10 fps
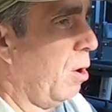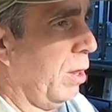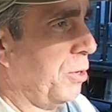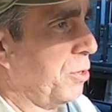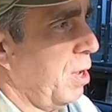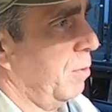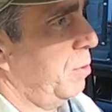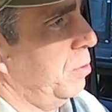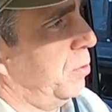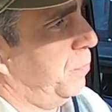All I just got to
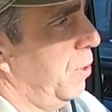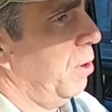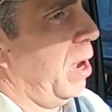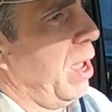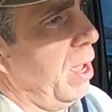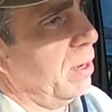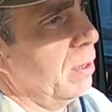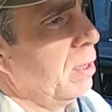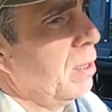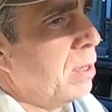do is figure out how to